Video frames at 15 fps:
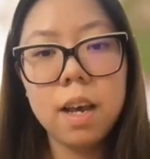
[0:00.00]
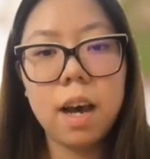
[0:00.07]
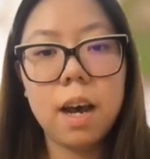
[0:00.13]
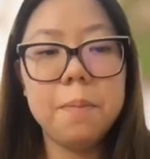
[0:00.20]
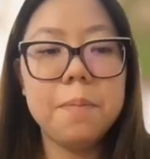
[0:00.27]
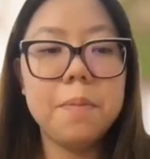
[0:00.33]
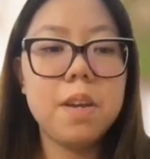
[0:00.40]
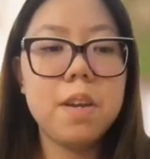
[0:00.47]

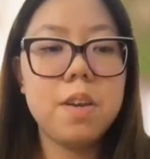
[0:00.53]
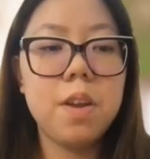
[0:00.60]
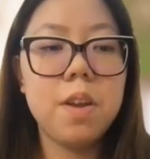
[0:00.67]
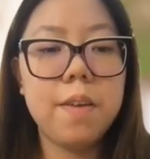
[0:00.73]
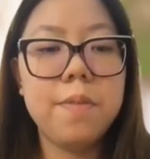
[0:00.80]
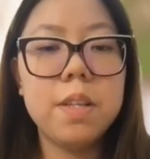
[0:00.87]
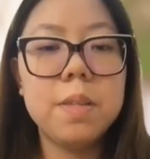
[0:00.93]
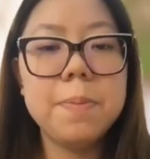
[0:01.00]
You know,
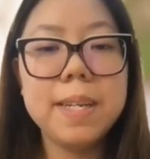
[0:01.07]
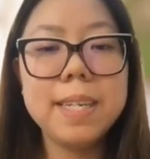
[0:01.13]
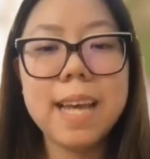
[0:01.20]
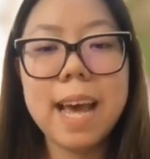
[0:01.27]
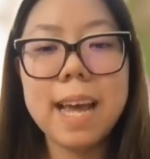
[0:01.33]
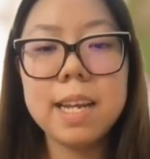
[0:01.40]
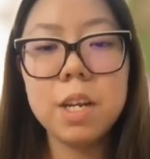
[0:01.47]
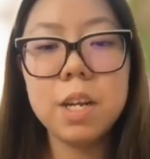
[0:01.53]
if you speak to
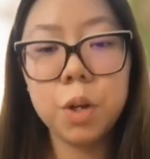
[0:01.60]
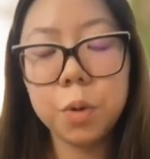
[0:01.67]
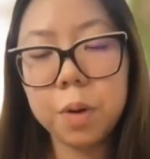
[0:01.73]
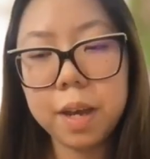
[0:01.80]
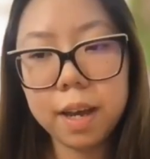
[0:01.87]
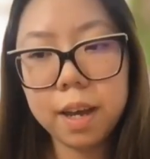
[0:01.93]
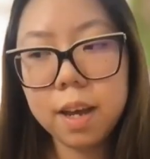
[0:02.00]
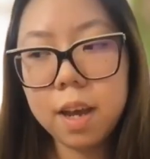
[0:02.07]
any
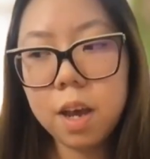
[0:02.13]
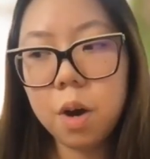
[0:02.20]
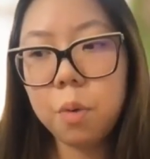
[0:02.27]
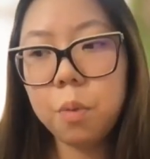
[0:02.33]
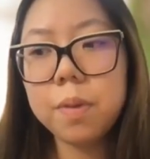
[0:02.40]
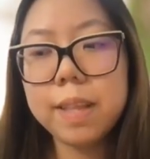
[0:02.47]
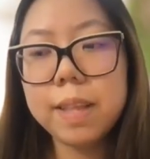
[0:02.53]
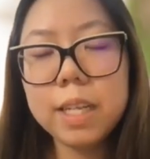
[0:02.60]
lawyer,
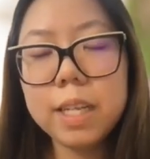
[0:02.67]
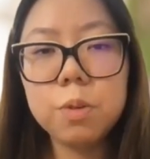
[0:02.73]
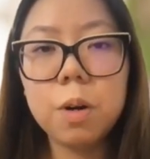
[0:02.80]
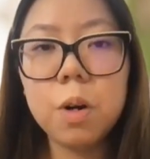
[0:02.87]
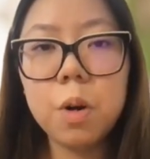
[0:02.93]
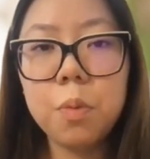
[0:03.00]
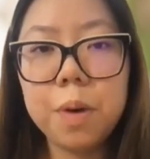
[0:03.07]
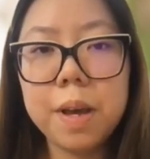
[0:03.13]
what they
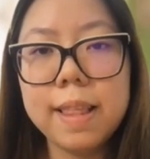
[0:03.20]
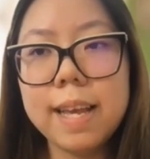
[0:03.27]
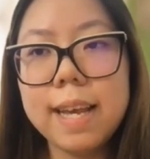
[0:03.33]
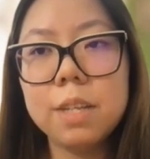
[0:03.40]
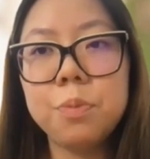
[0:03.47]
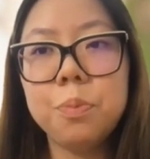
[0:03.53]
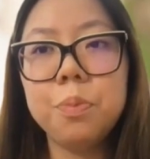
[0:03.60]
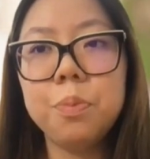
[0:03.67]
struggle with
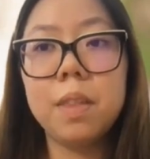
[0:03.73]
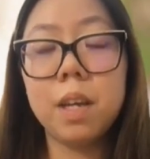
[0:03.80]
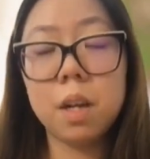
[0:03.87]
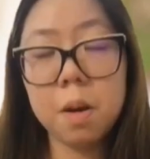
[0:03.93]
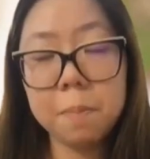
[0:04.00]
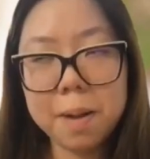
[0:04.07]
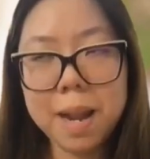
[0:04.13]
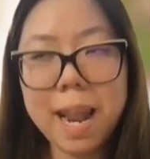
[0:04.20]
is the
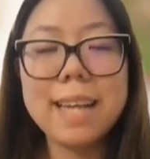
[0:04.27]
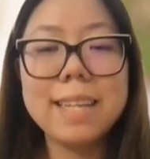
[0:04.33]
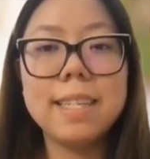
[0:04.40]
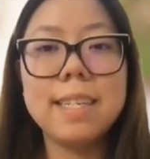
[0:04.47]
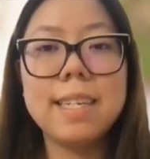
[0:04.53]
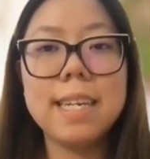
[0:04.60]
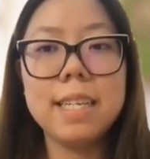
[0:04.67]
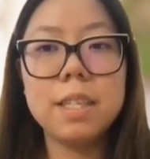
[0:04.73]

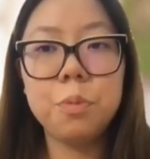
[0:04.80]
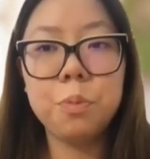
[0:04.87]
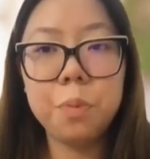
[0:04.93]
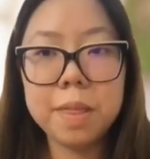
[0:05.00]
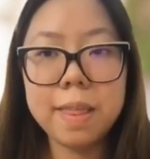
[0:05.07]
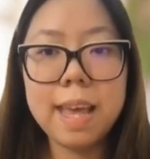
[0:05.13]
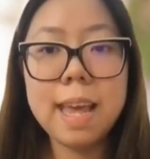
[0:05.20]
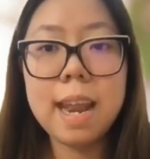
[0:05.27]
complexities
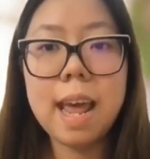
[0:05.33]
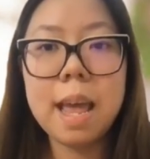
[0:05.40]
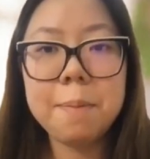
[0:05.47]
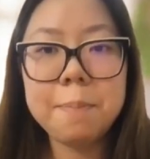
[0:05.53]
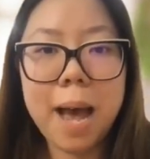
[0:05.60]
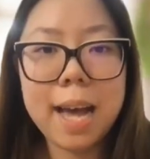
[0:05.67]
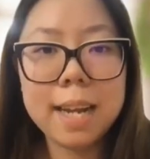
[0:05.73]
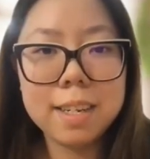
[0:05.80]
within a
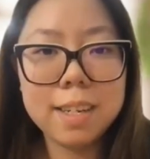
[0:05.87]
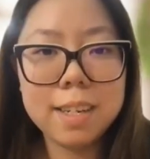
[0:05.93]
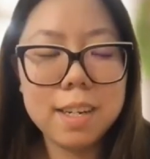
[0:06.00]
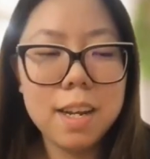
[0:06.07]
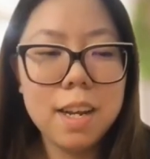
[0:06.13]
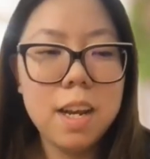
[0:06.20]
patent.